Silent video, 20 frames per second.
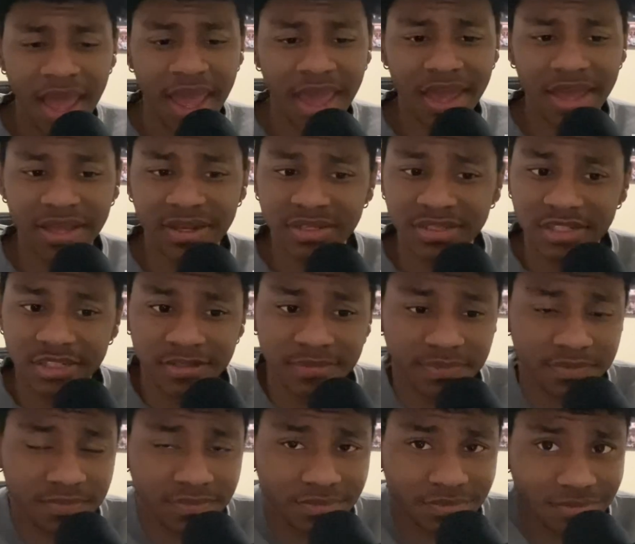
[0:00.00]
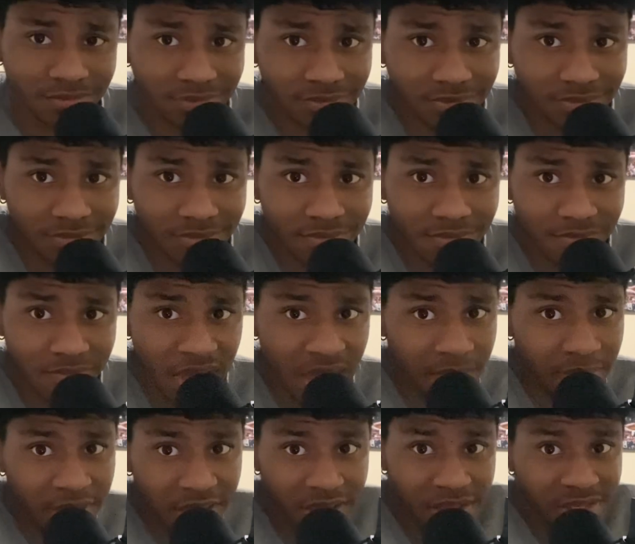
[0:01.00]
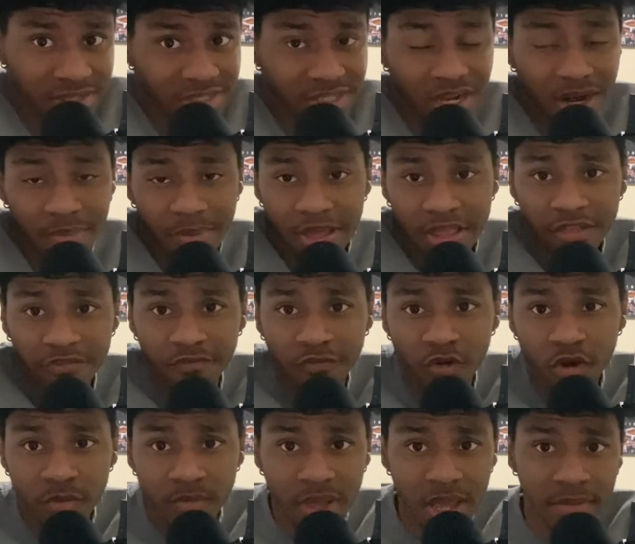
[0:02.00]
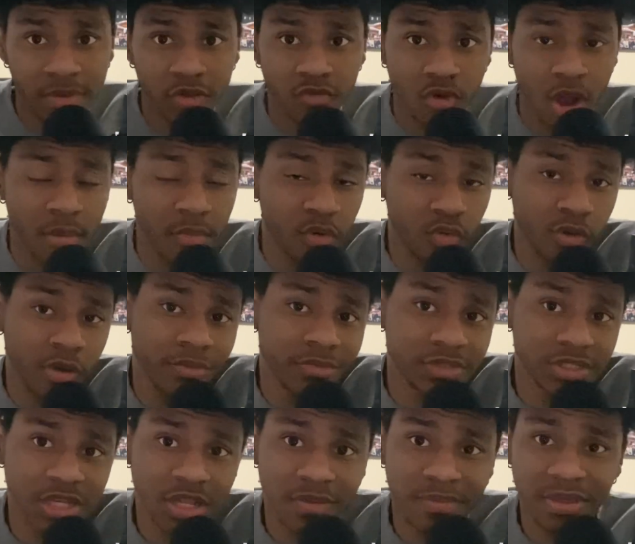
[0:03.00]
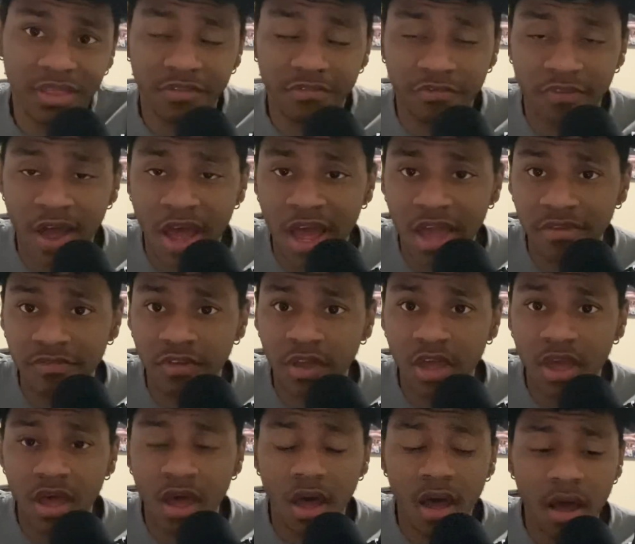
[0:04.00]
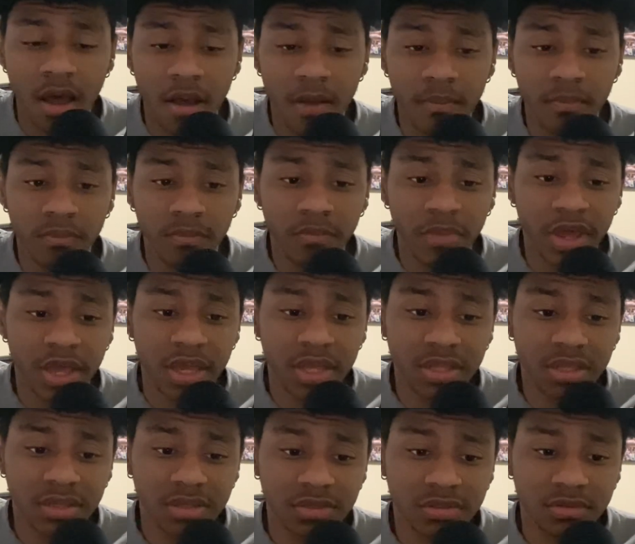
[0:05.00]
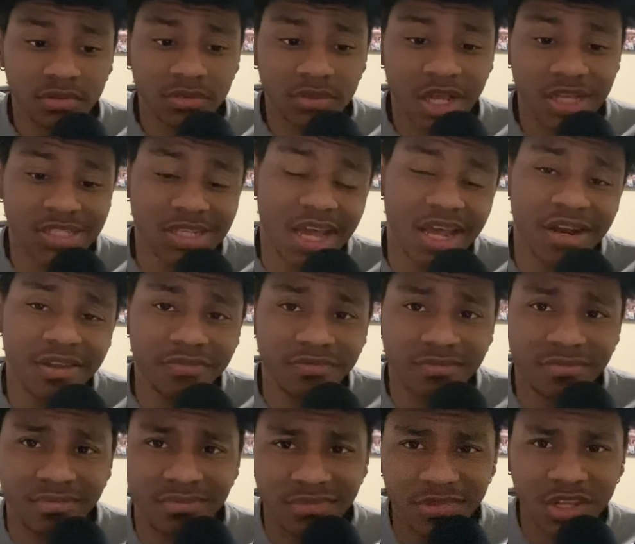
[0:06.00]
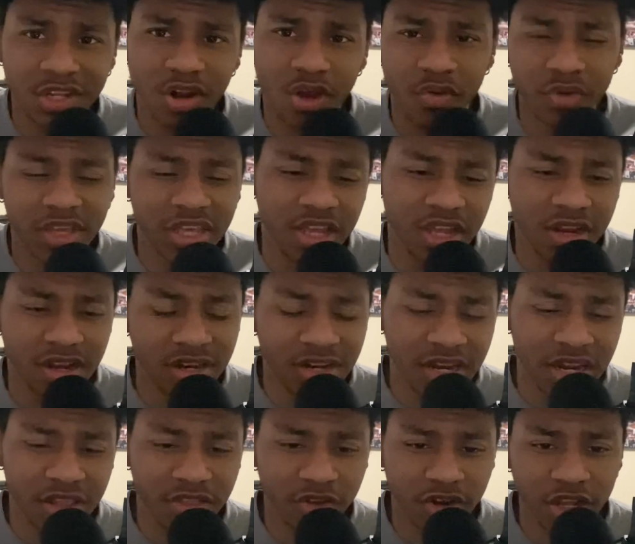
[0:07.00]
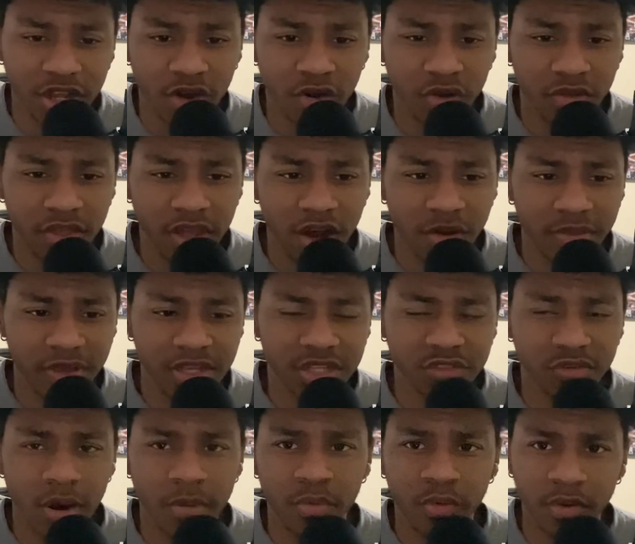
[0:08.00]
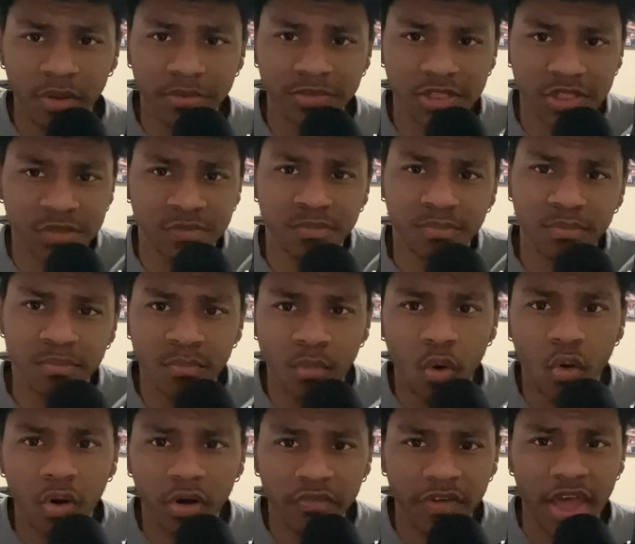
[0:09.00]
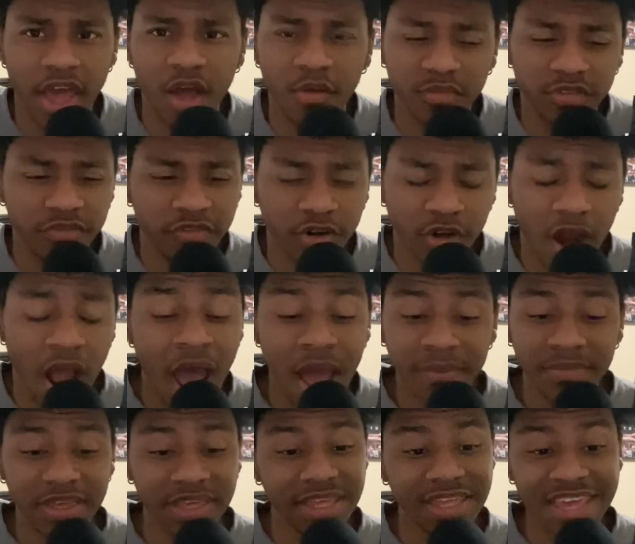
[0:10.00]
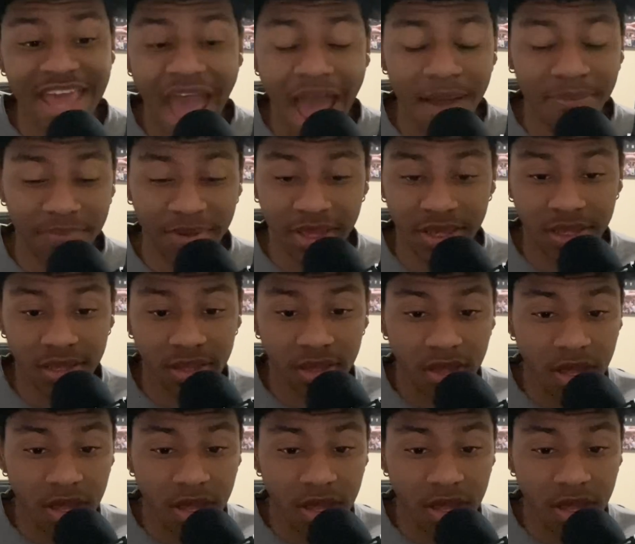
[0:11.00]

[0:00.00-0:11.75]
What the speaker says: And maybe he's going to play the four. Maybe Robert Williams is going to be the five. But that's kind of, you know, neither here or there, because Robert Williams is more of a help defender. I'm yapping.